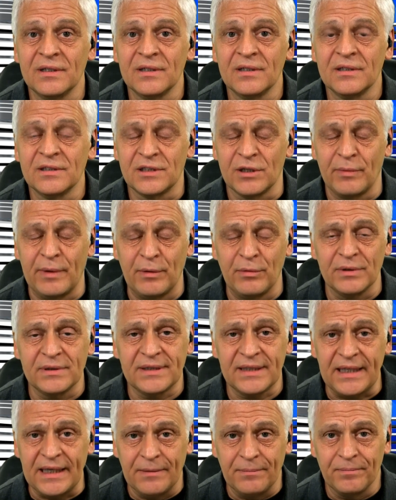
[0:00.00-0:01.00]
So we will
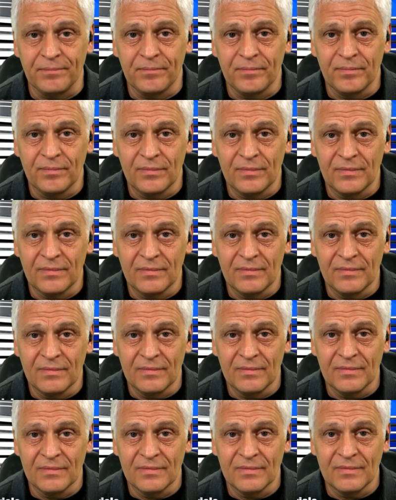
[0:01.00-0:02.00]
see.
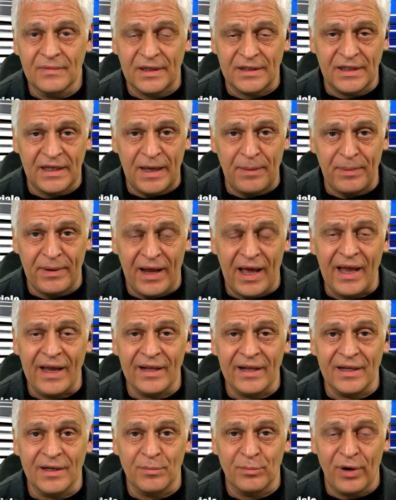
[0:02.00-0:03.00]
Have to keep an eye
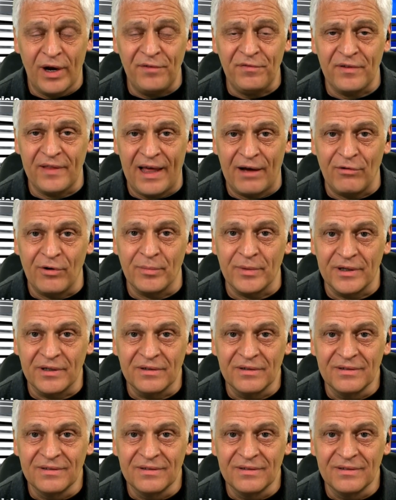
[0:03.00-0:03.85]
on it. Pray for that woman.